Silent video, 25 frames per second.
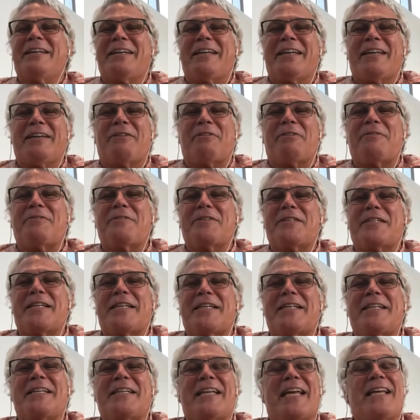And all of a
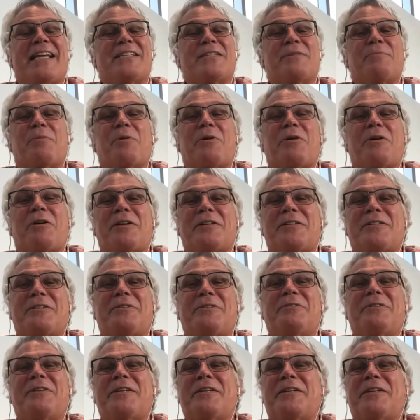sudden, as a boss,
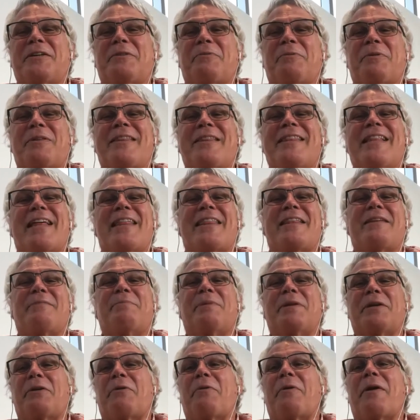you're dealing with nothing
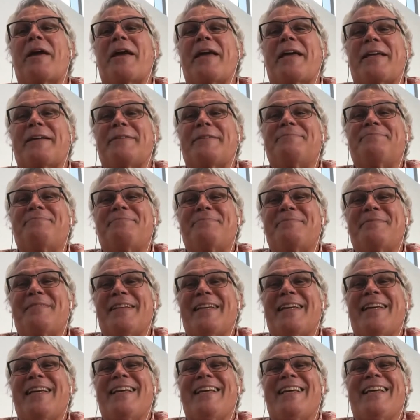but gray.
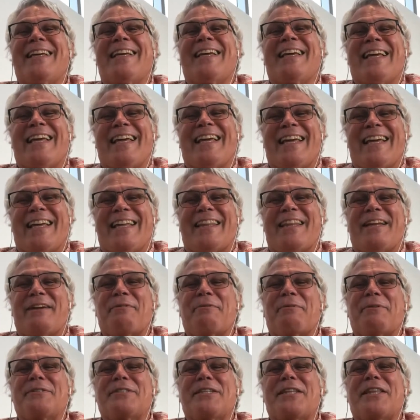And there
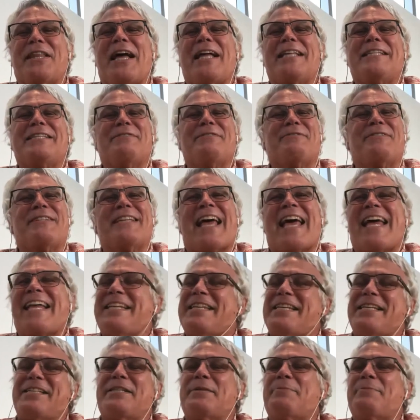was lots of
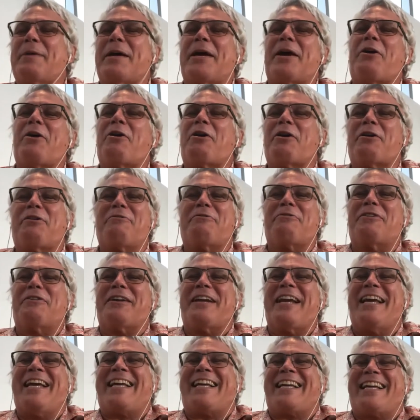sadness in my heart for
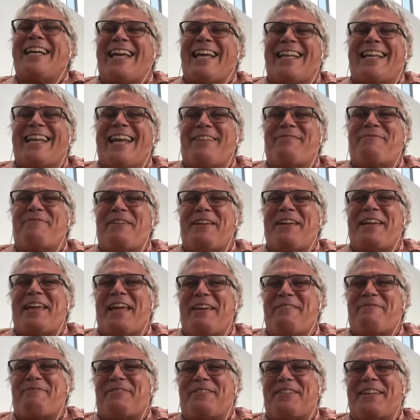not
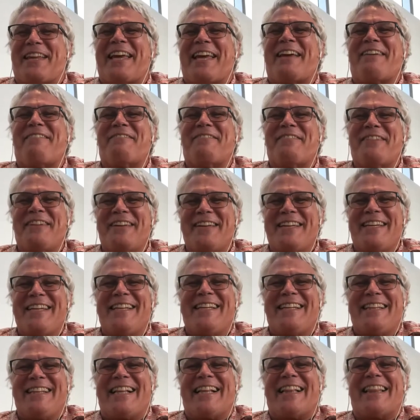being able to have
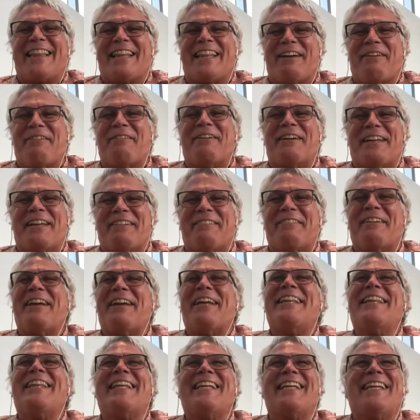clarity,
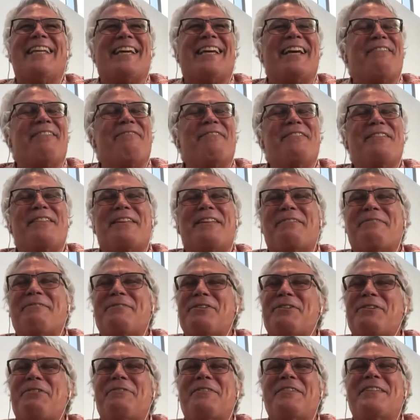right? That everything was
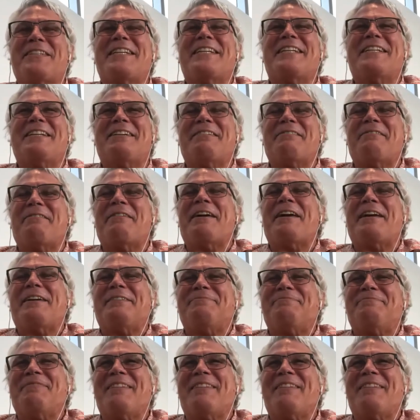all of a sudden gray.